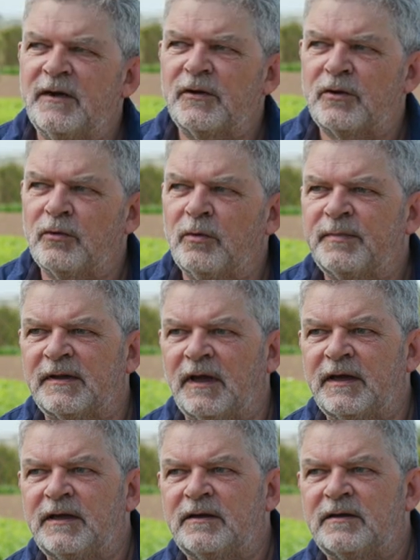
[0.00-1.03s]
other crops
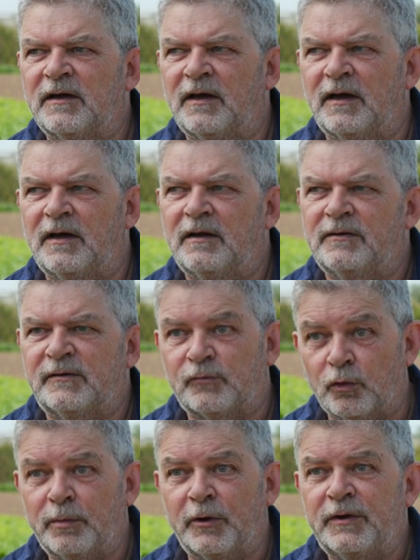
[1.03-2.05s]
like uh,
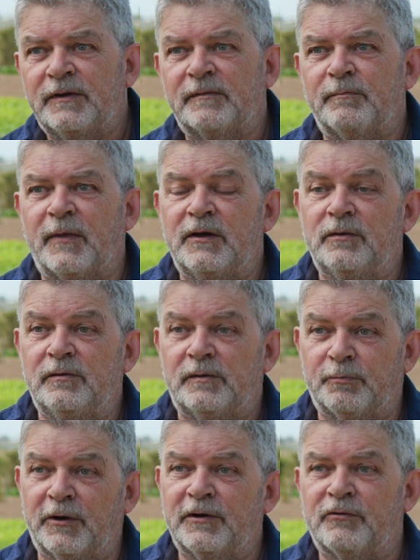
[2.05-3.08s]
strawberries, they use
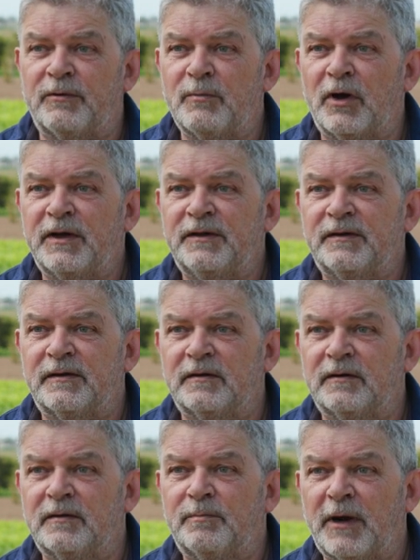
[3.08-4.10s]
predatory mites
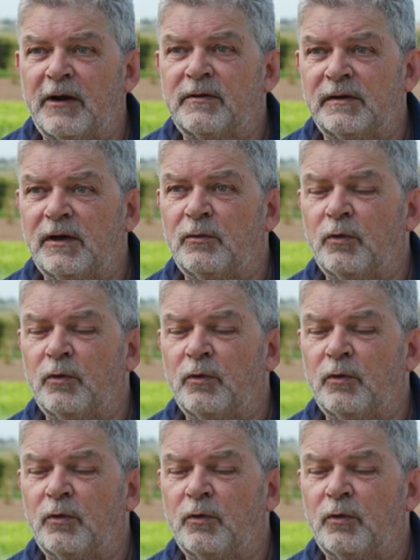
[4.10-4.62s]
and parasitic